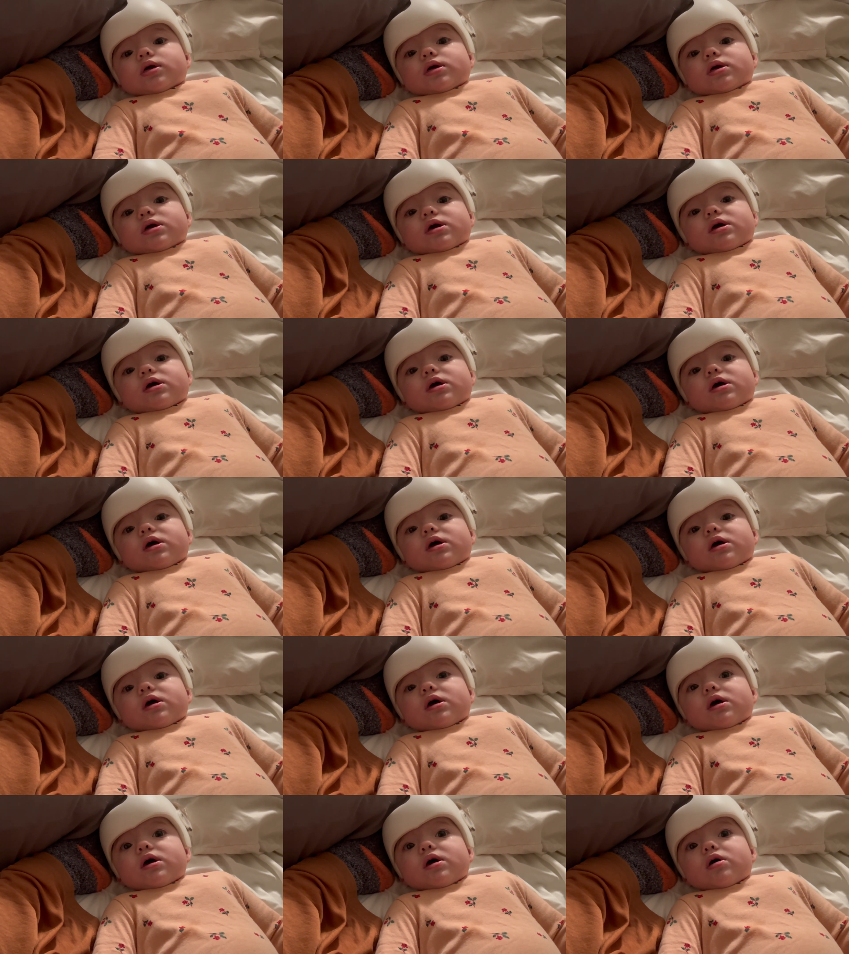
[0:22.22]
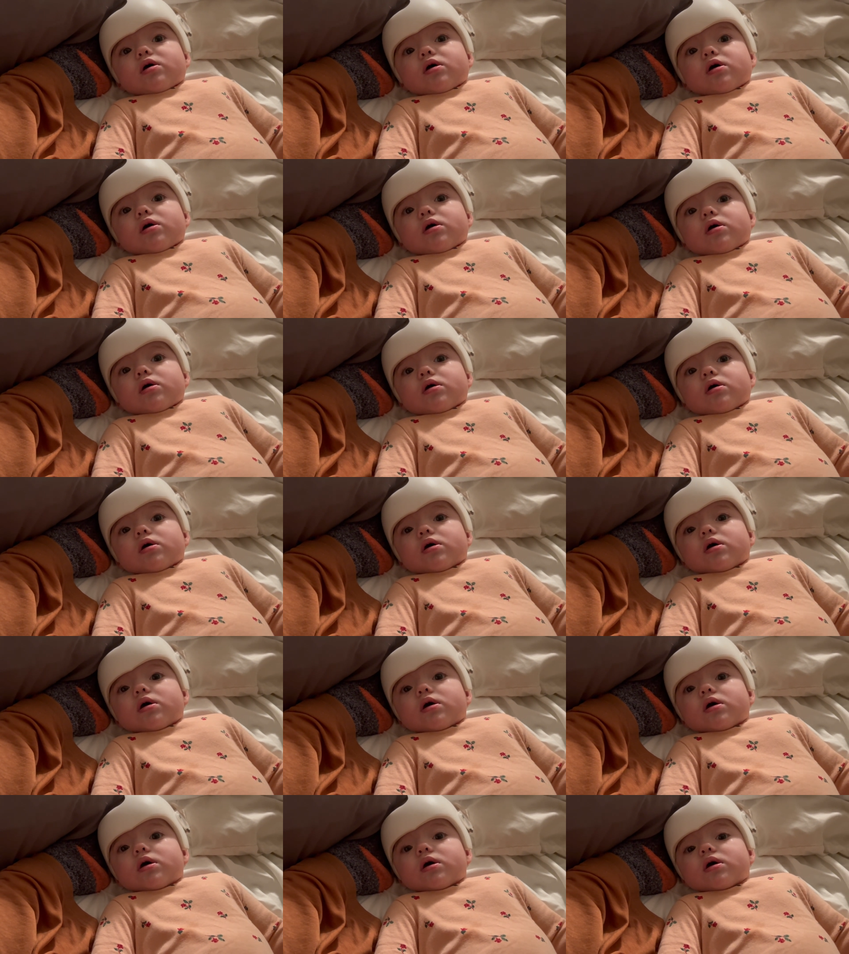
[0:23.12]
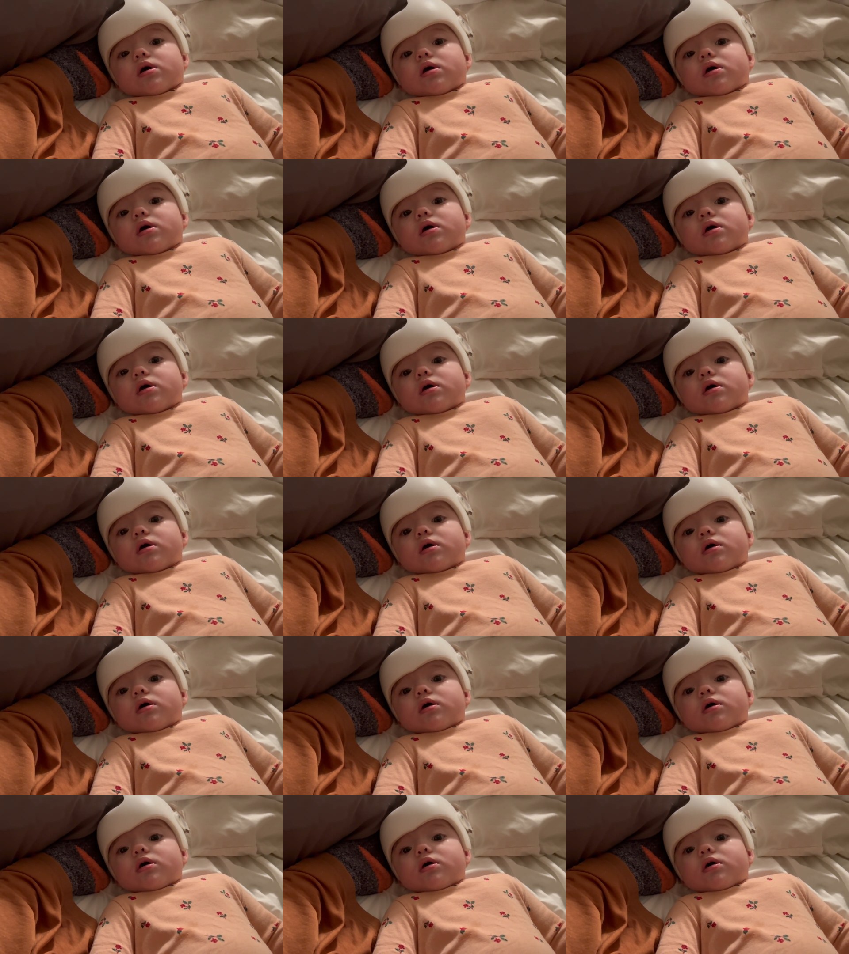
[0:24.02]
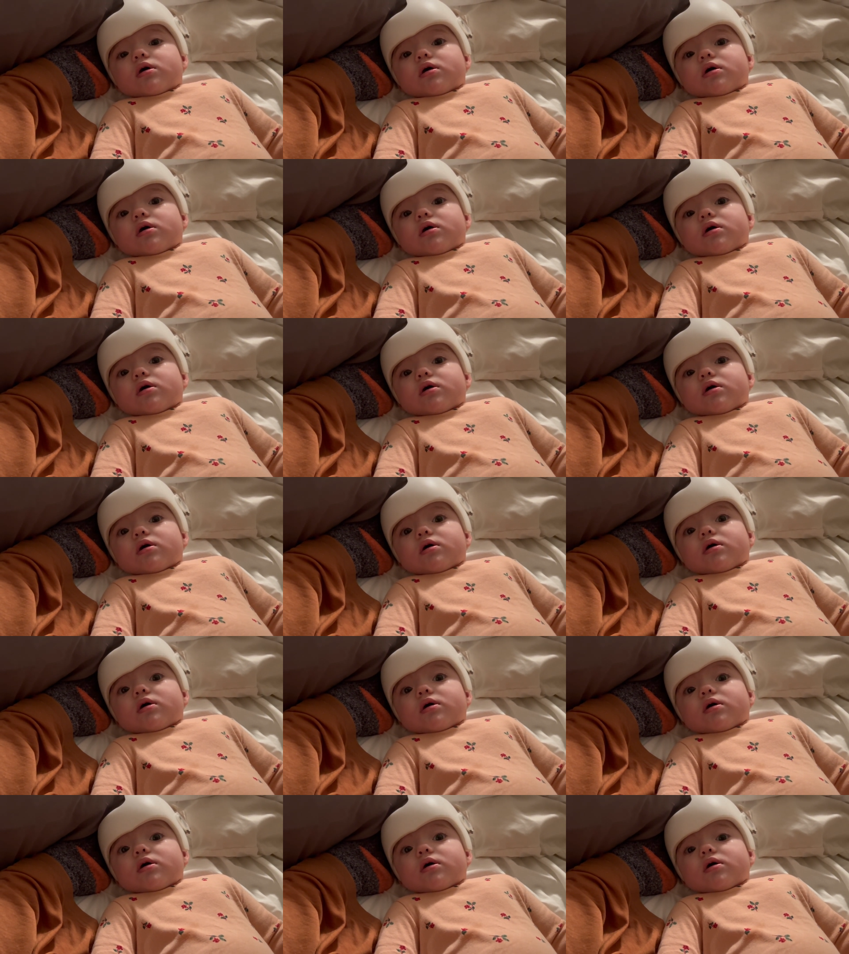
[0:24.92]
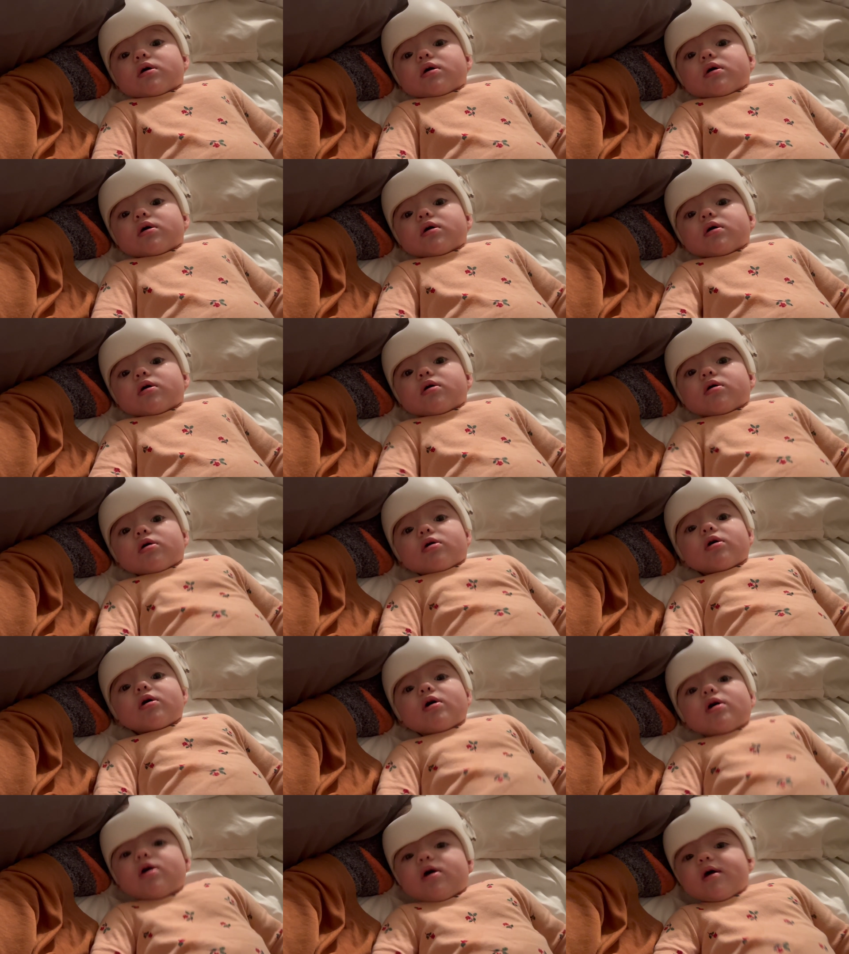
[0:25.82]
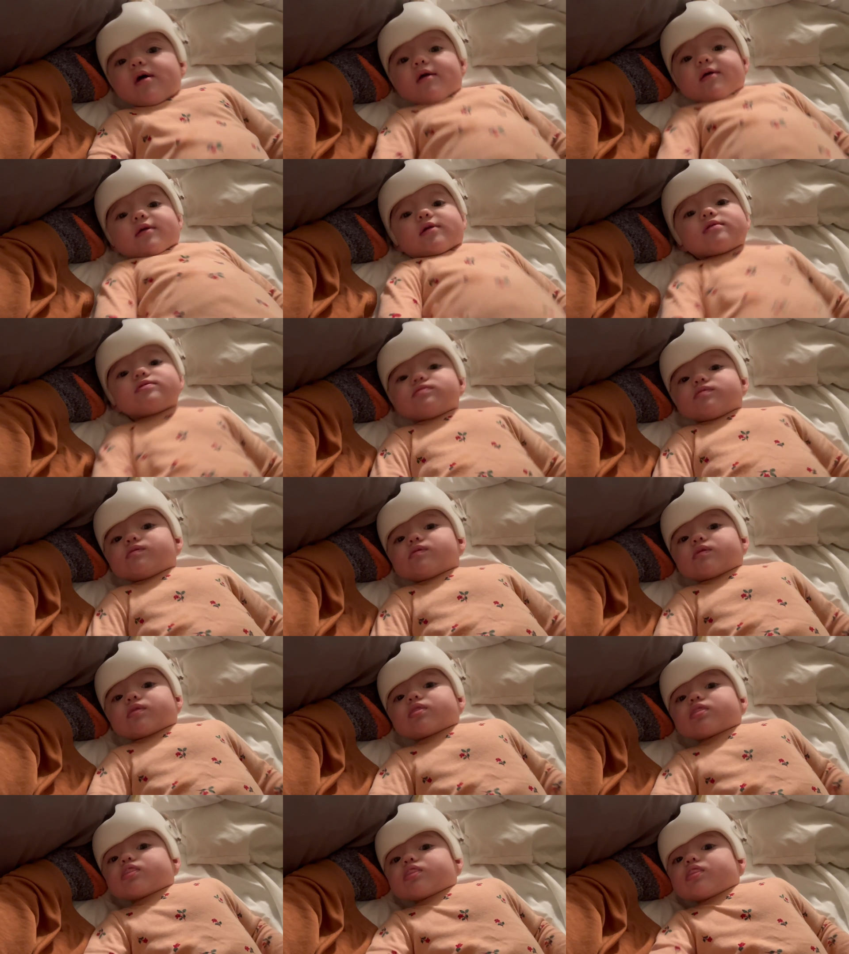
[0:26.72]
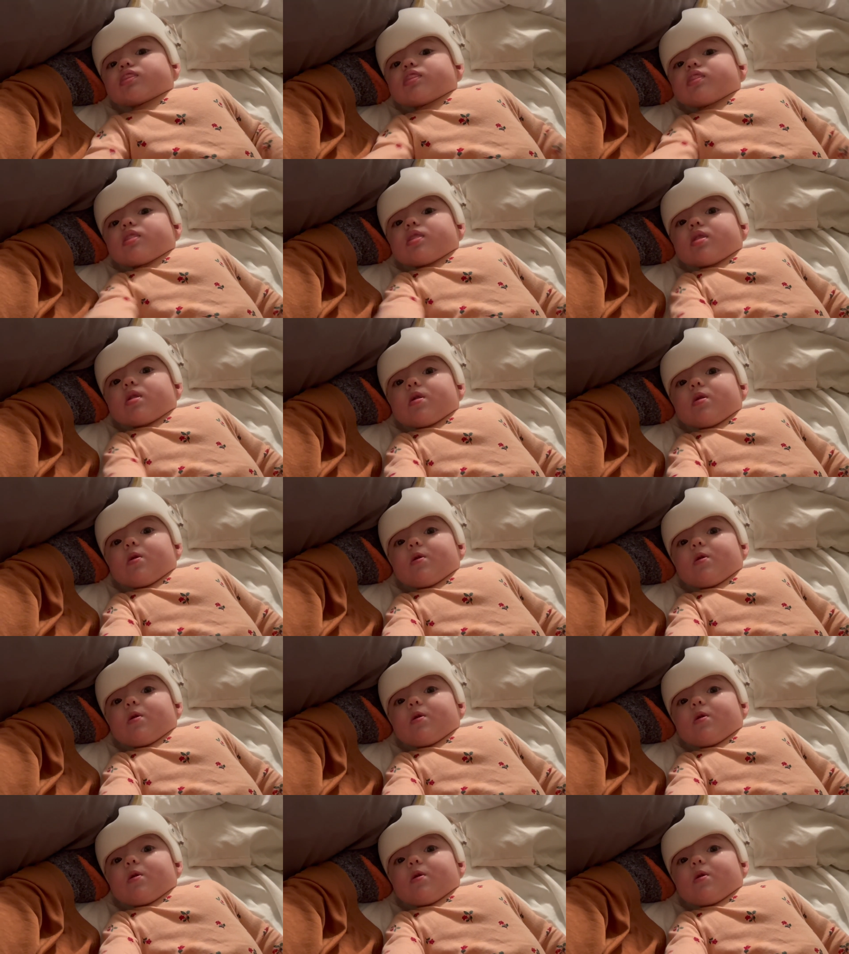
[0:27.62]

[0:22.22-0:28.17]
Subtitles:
(silence)